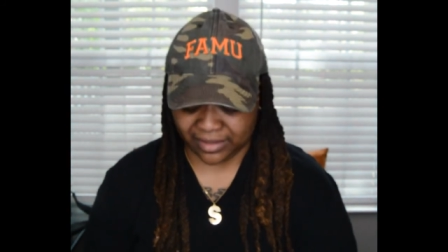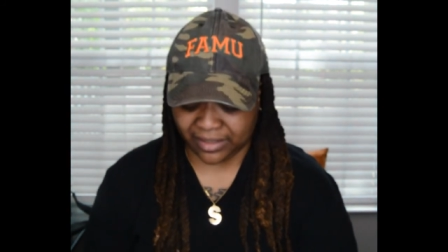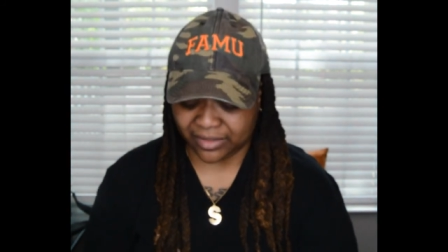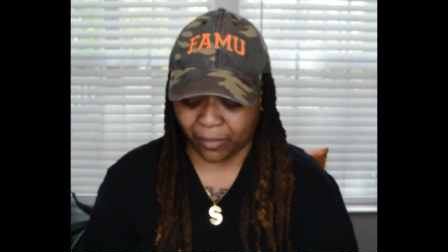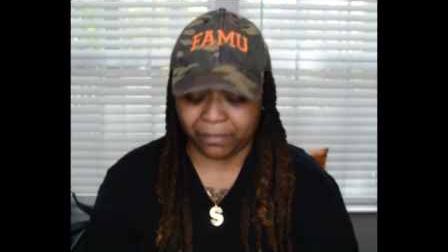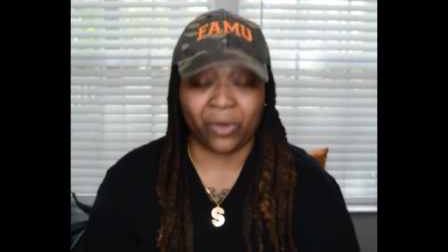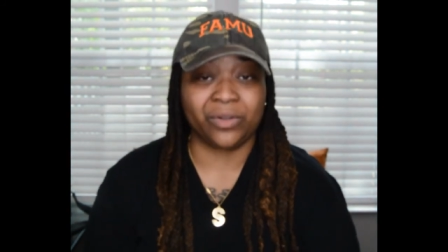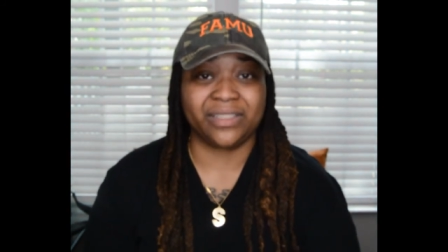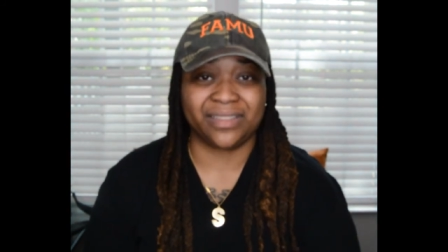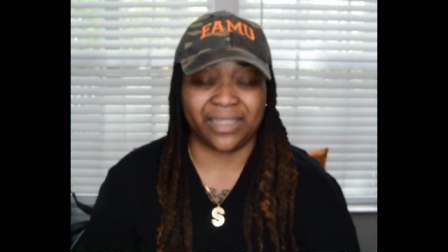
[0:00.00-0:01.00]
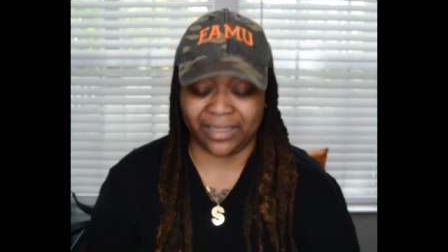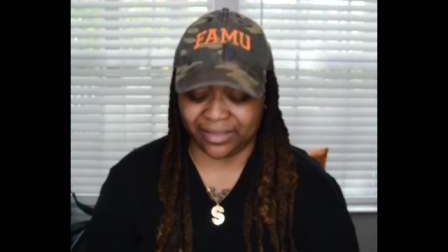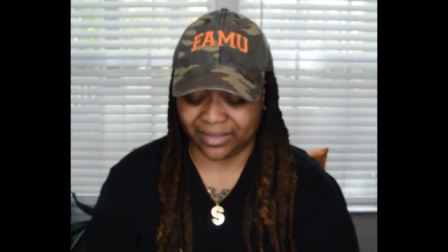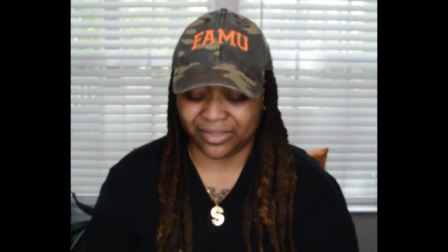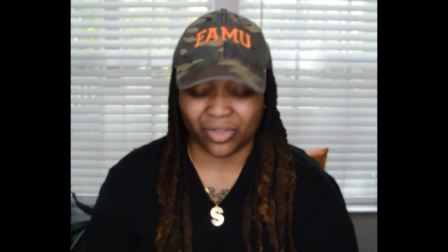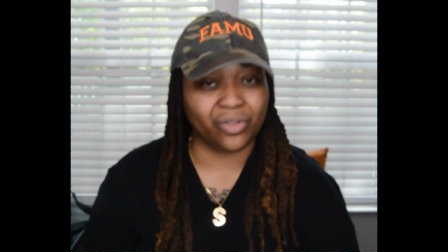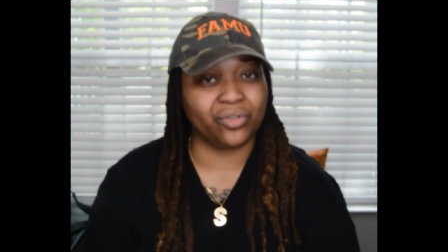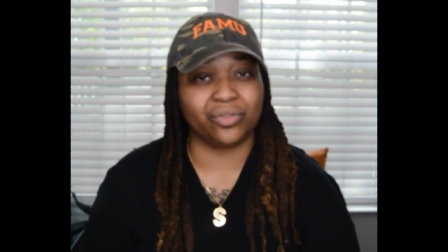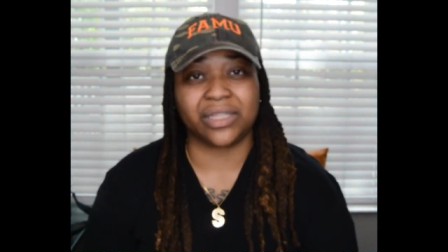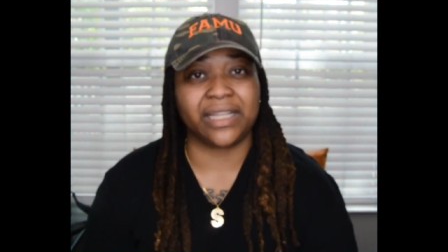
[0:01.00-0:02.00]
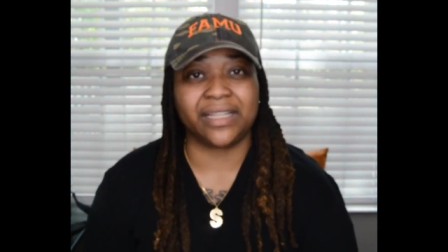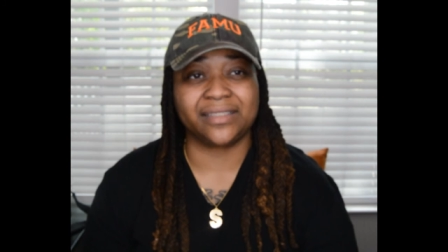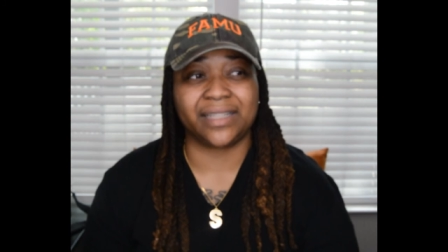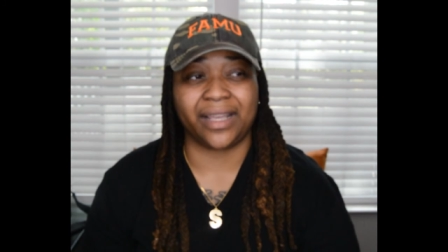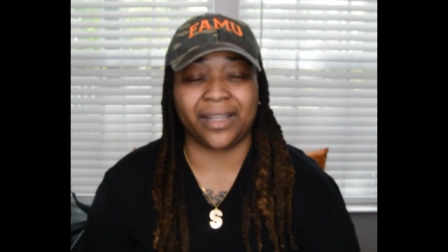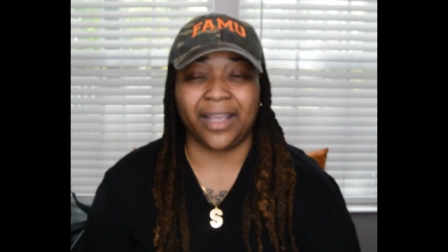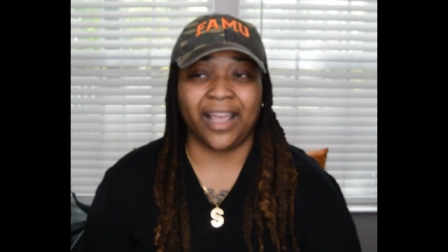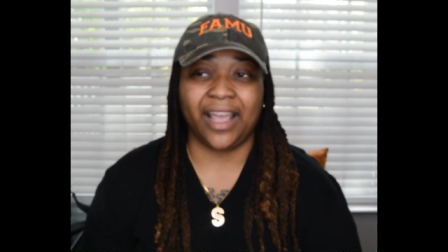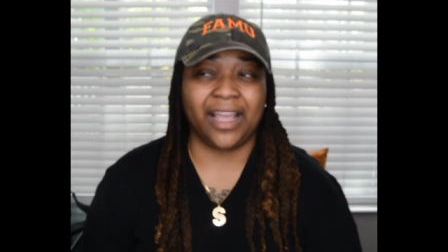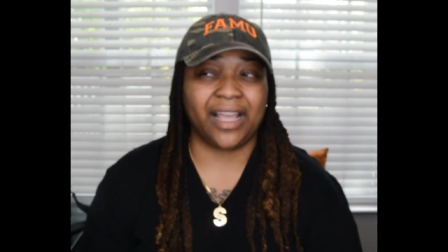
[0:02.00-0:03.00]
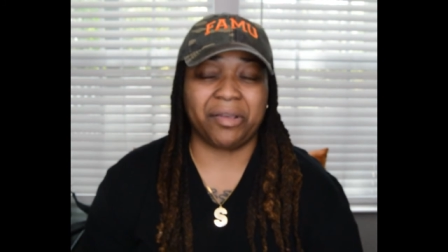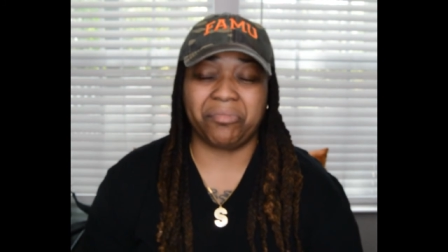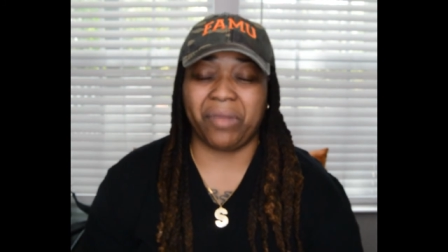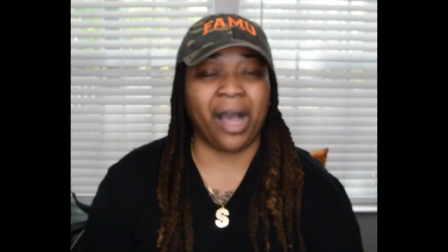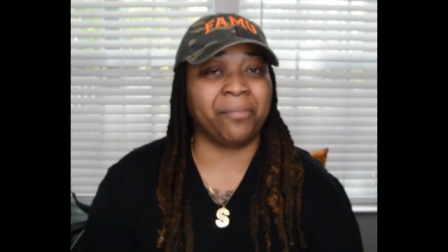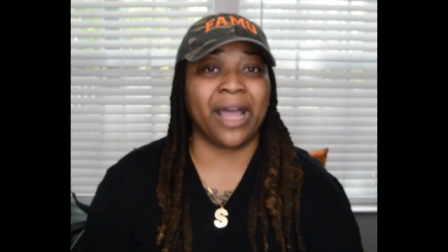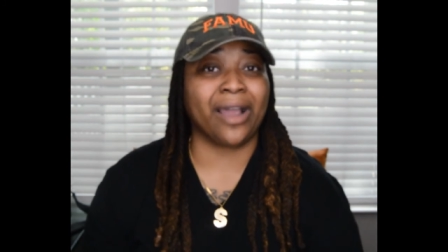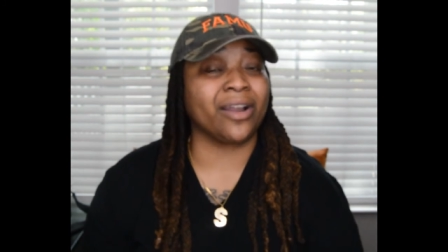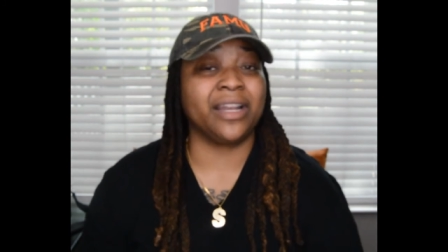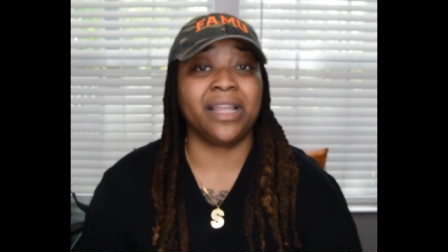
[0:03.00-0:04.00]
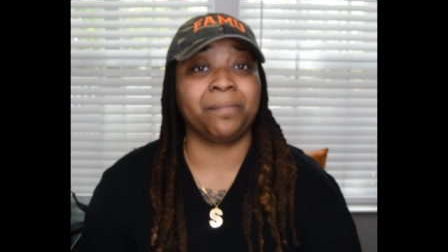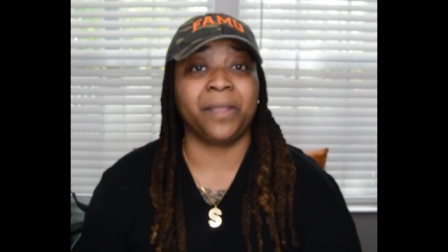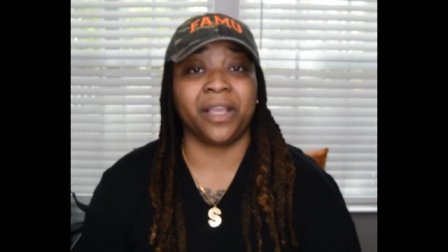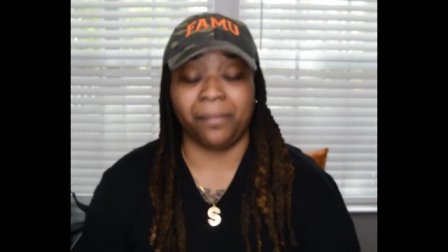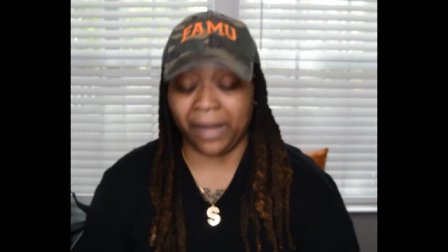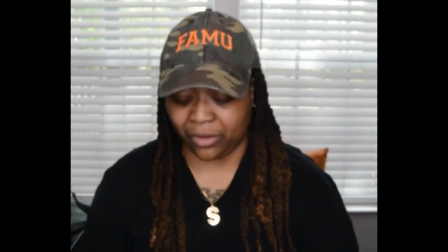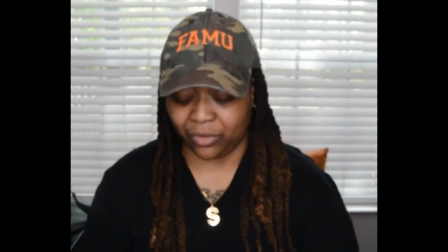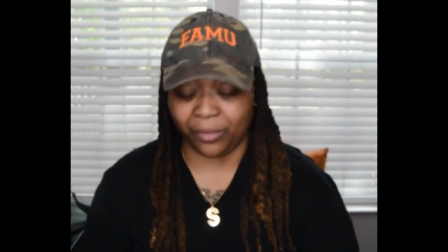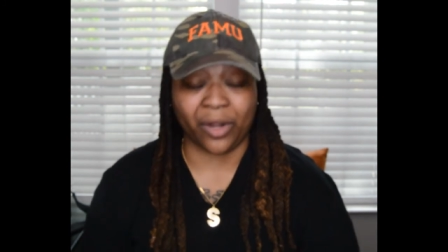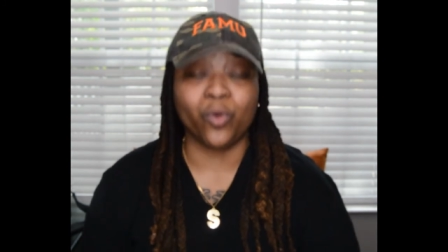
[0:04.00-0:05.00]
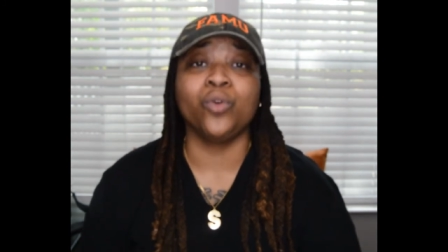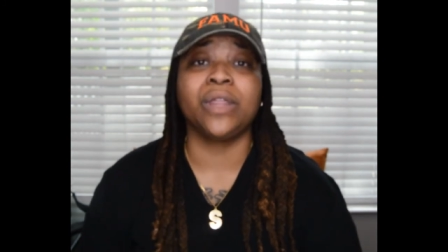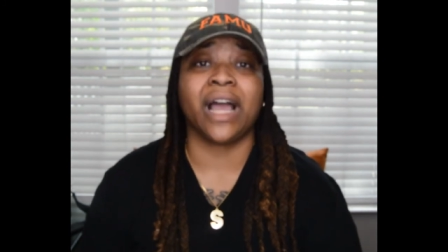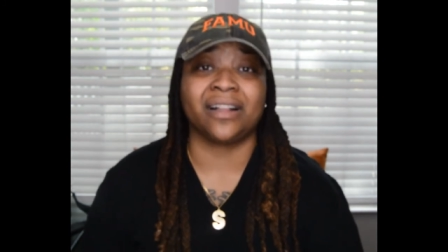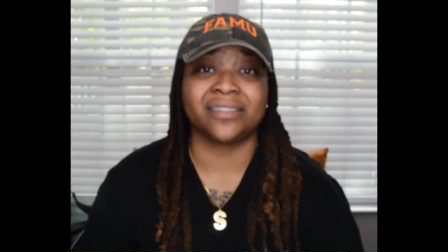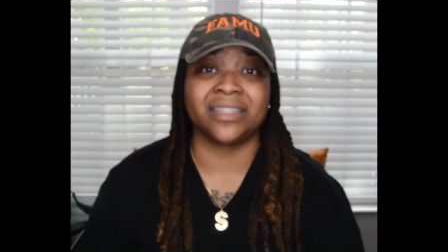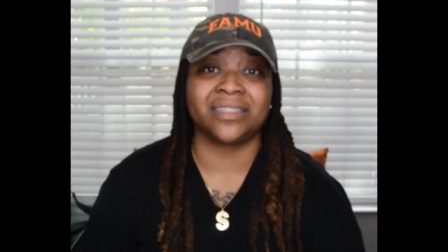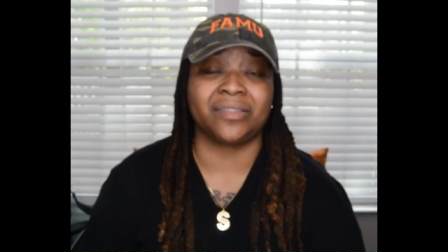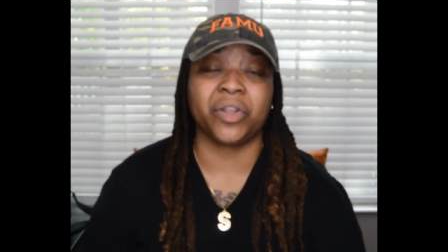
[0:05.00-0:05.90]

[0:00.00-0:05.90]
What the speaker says: These are bonus things. These are little things that I'm not going to nitpick about, no matter who the house is.